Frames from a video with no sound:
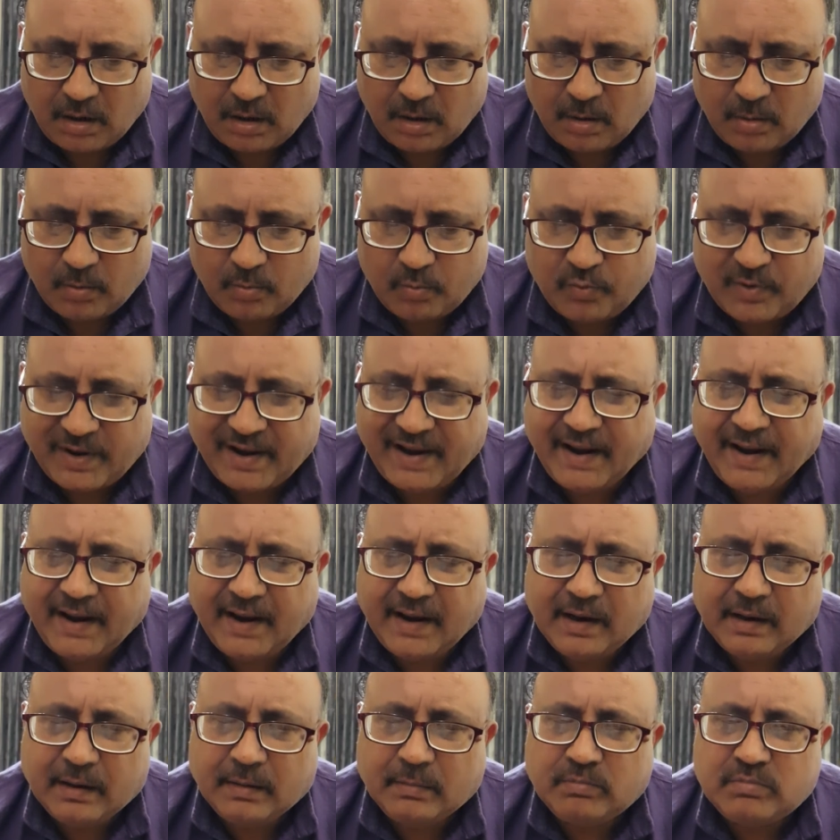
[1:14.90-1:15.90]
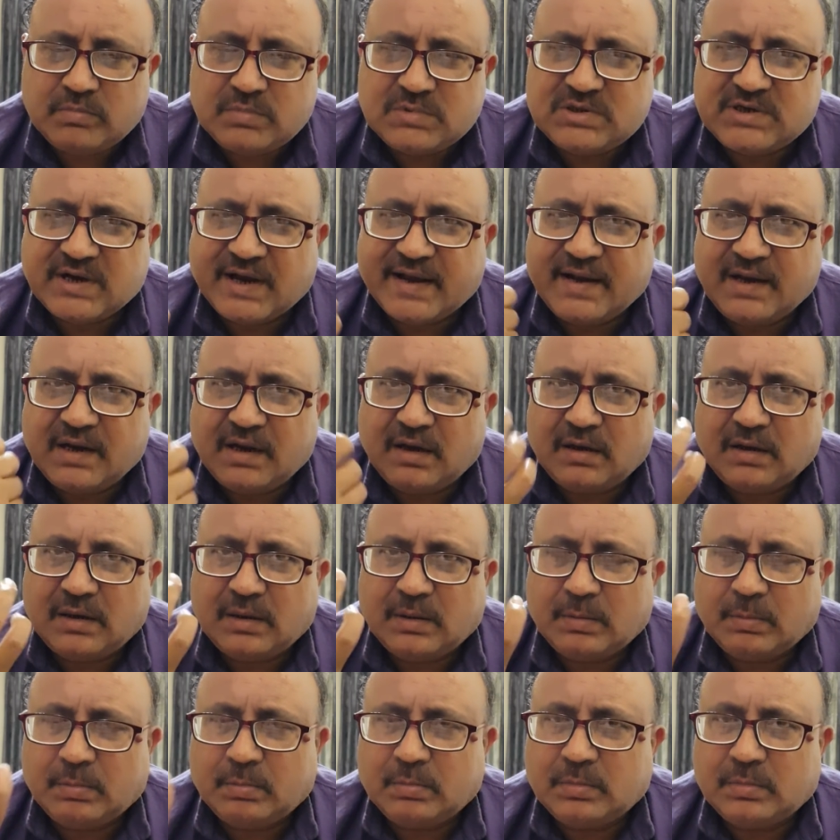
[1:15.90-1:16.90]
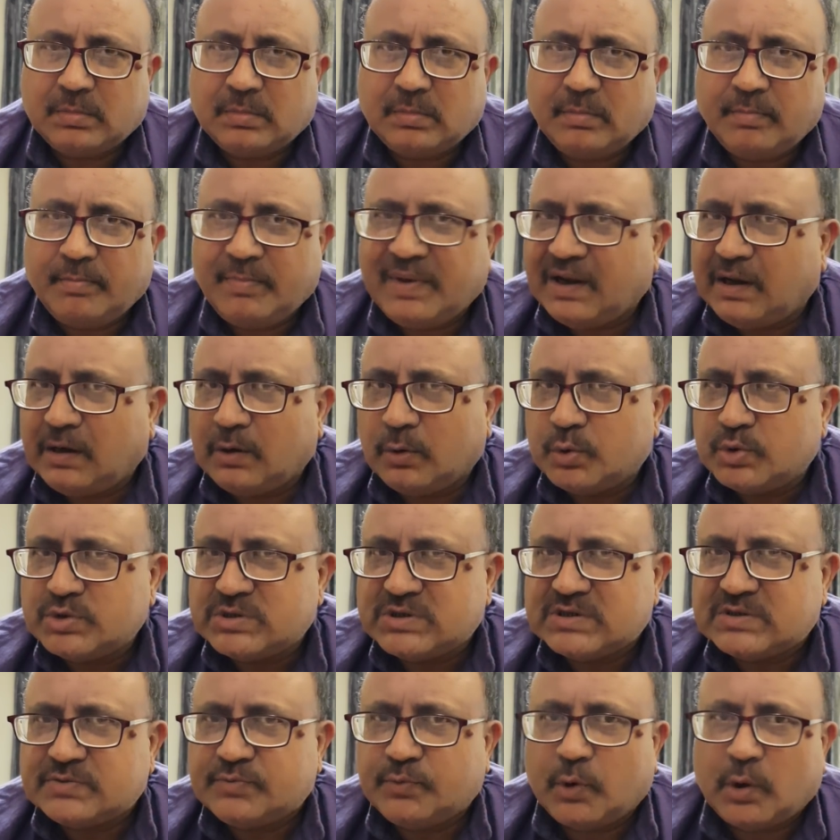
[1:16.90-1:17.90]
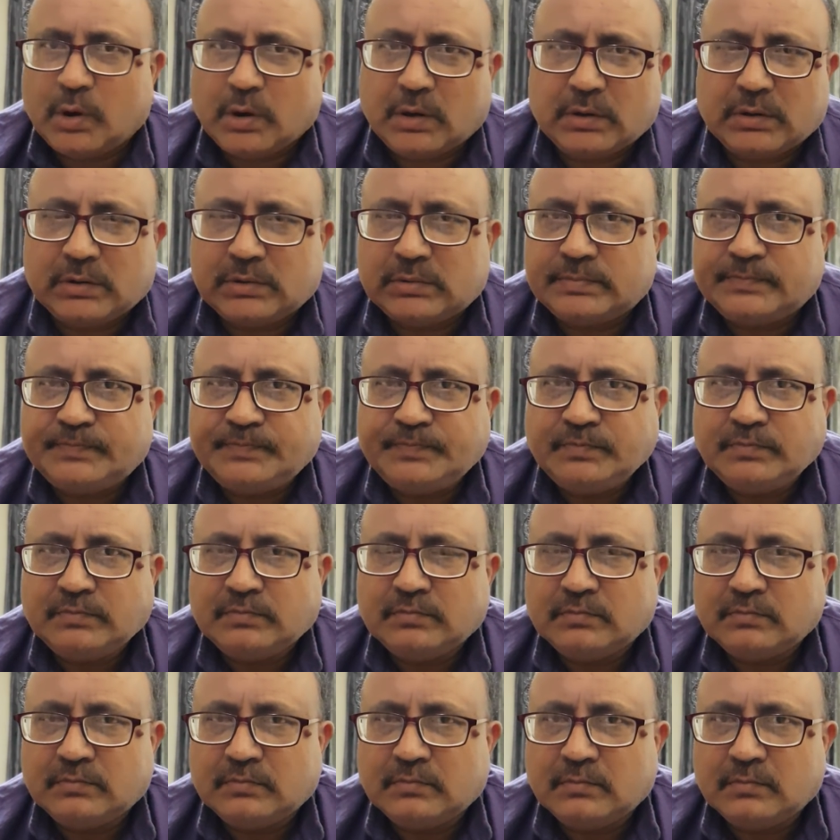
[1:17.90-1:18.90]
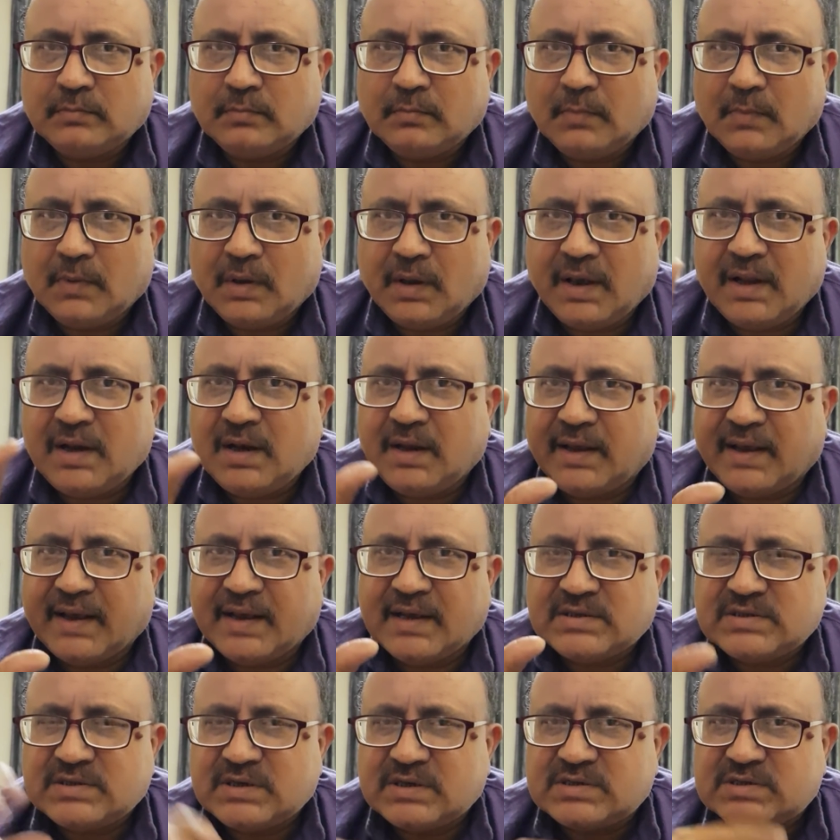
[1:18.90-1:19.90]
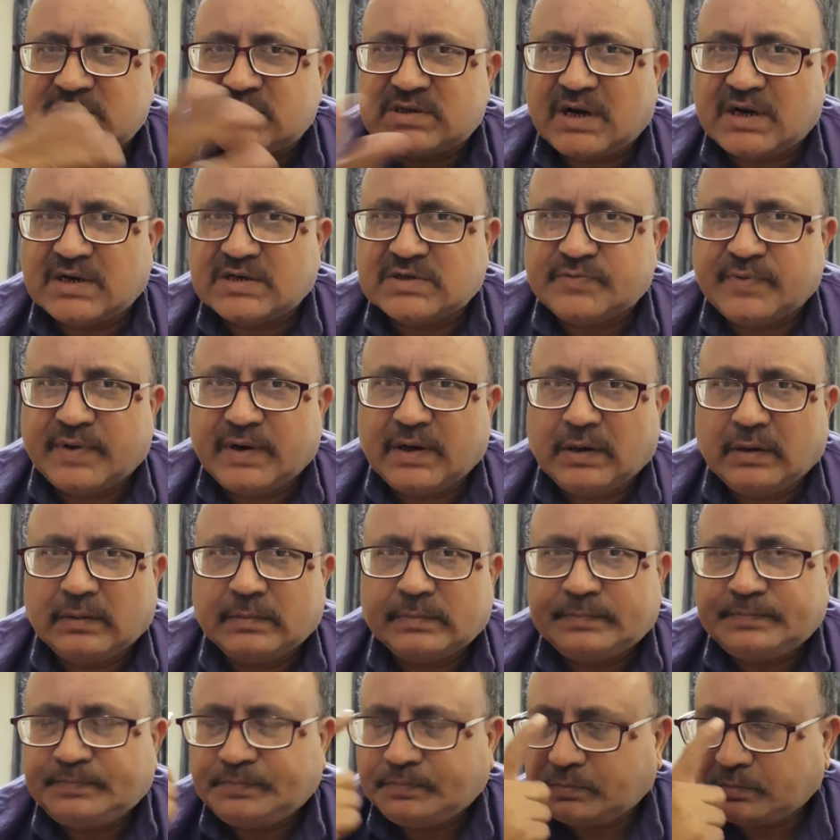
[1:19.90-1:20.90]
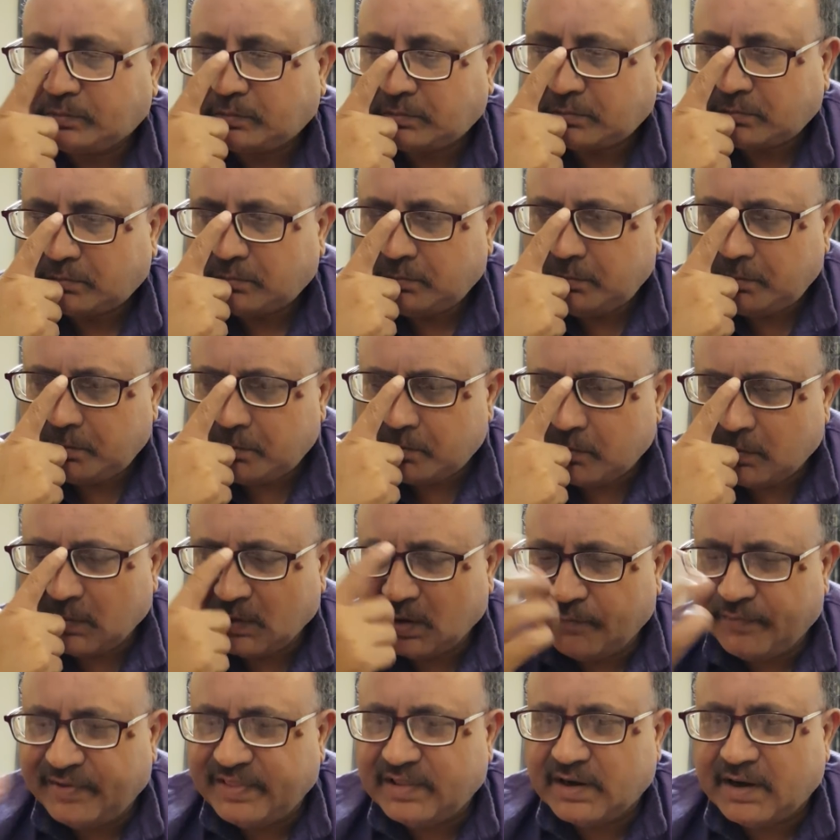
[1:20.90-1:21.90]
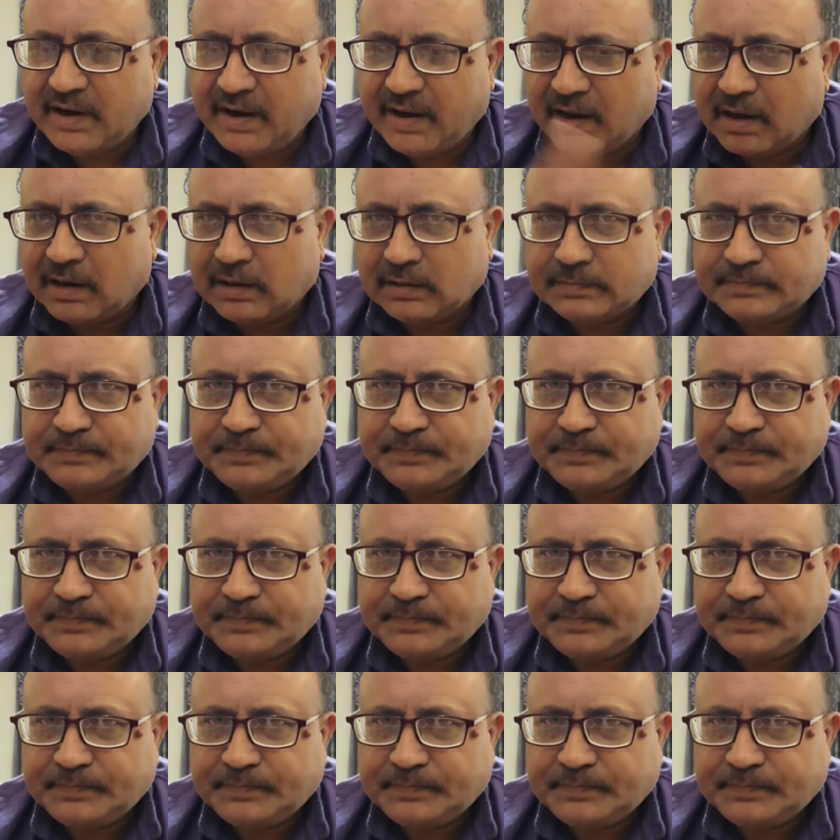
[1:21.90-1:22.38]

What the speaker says: Why China may lose this war in case it starts one with India?